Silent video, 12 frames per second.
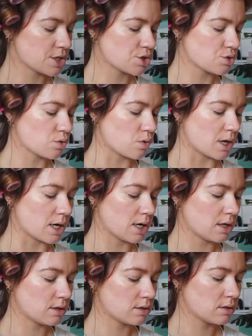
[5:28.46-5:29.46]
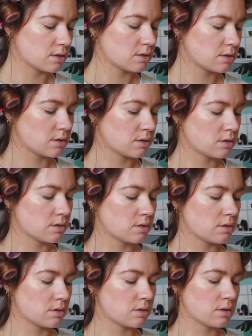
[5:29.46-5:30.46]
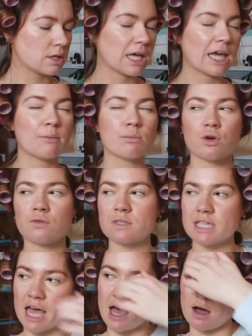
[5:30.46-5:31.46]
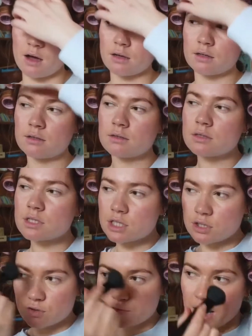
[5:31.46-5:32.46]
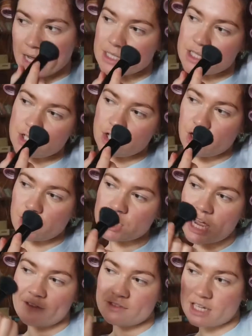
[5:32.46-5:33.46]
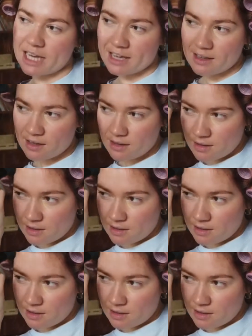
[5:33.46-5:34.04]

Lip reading: sure he moved down to Christchurch after like